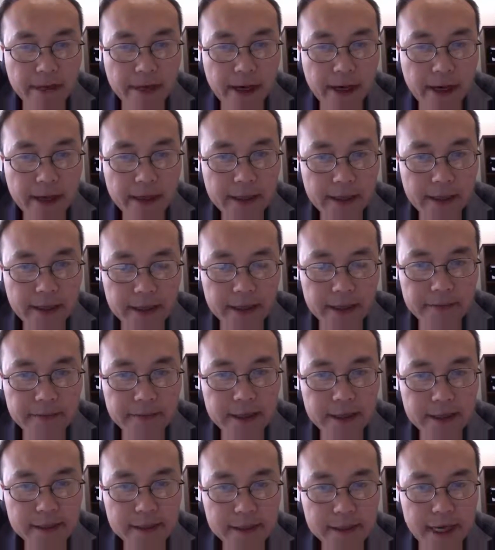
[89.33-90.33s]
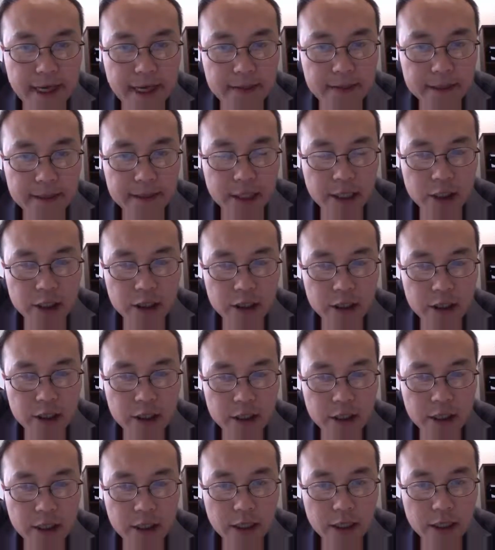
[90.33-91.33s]
this semester I'm
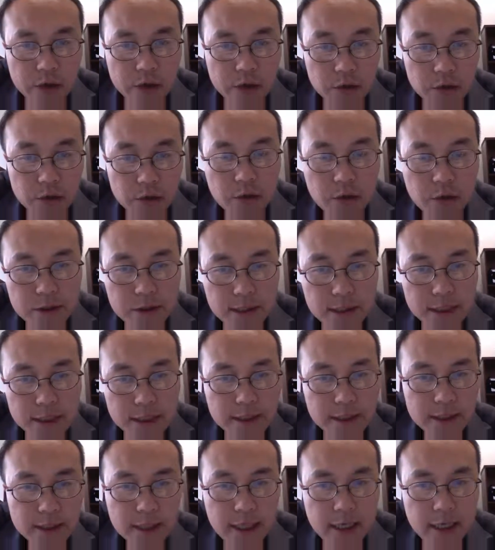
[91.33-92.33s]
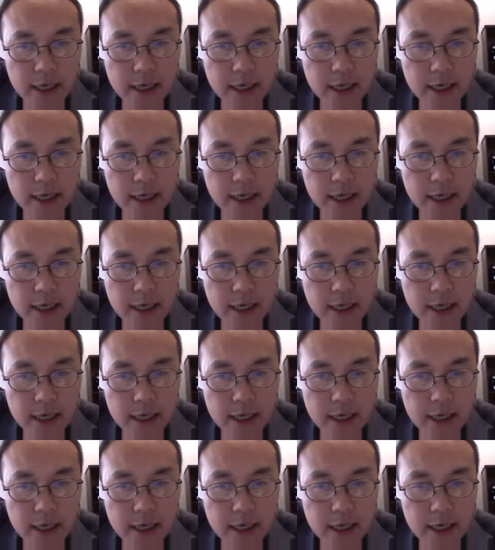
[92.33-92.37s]
teaching two courses.